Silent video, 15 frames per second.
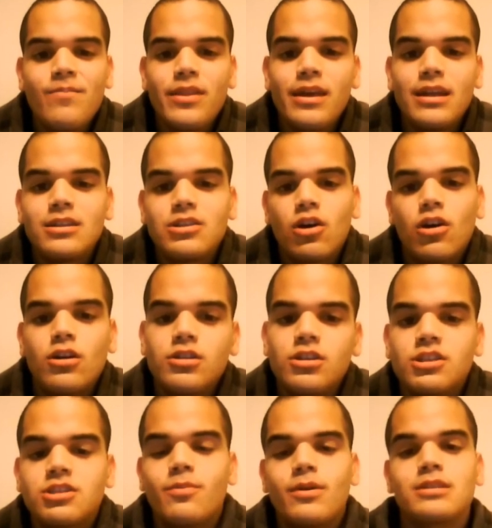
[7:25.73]
It is hard to
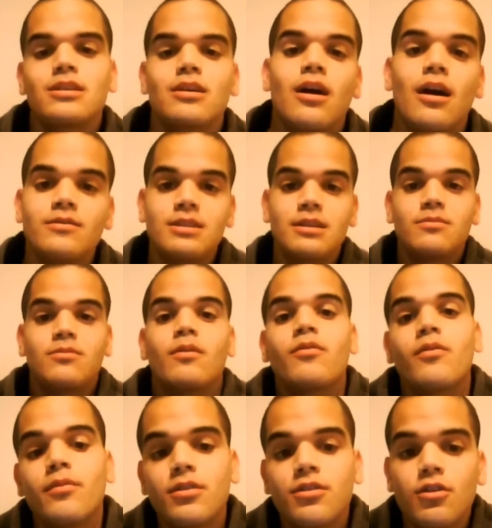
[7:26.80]
use the basic concept of the
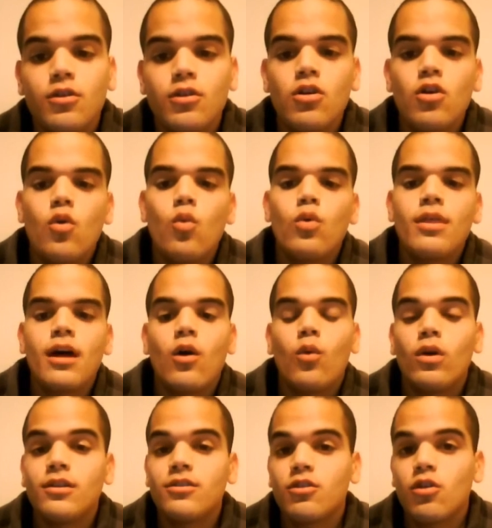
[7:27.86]
material without
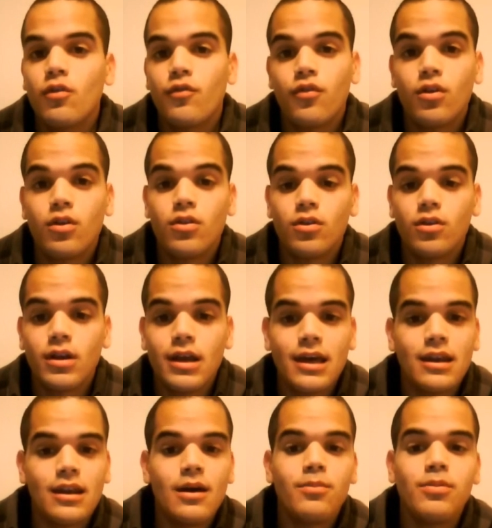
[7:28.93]
wanting to go further
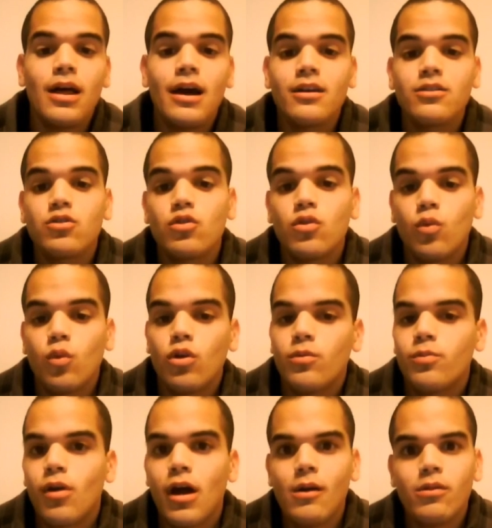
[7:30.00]
and apply it to a word
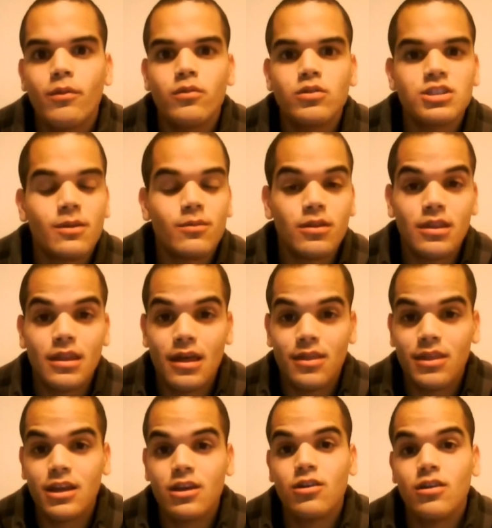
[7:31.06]
problem or something that
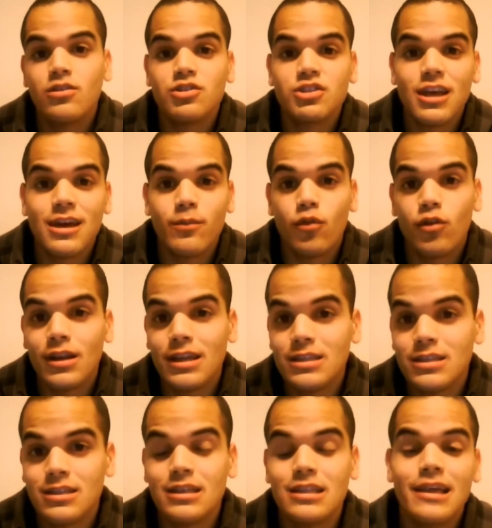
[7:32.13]
they could understand more
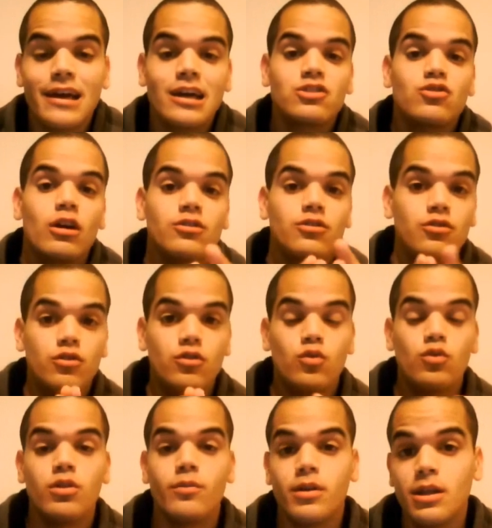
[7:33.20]
easily, like I tried to do
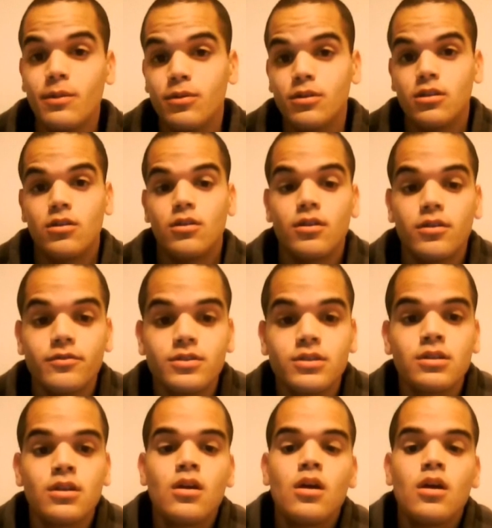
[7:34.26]
with the manipulatives.